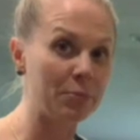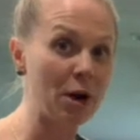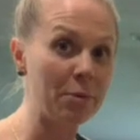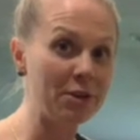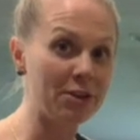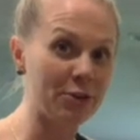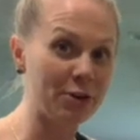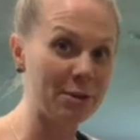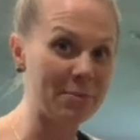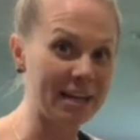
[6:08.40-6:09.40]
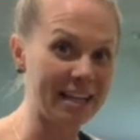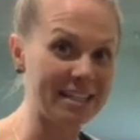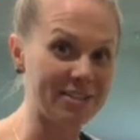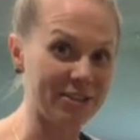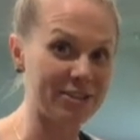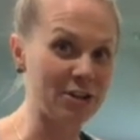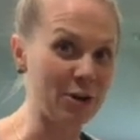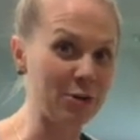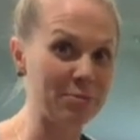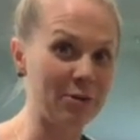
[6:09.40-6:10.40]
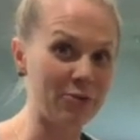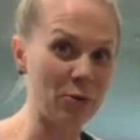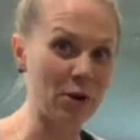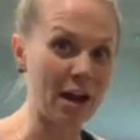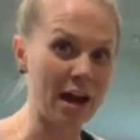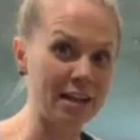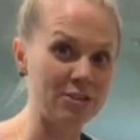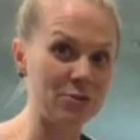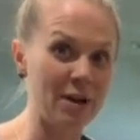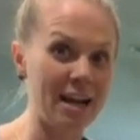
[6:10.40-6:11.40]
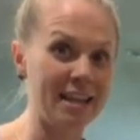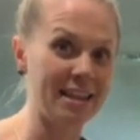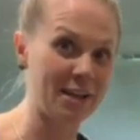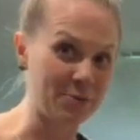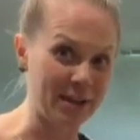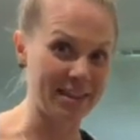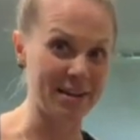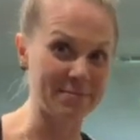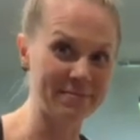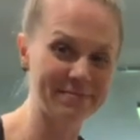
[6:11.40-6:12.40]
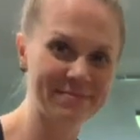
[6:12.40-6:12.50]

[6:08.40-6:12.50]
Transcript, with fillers: probably 30 minutes or so before I do anything with them.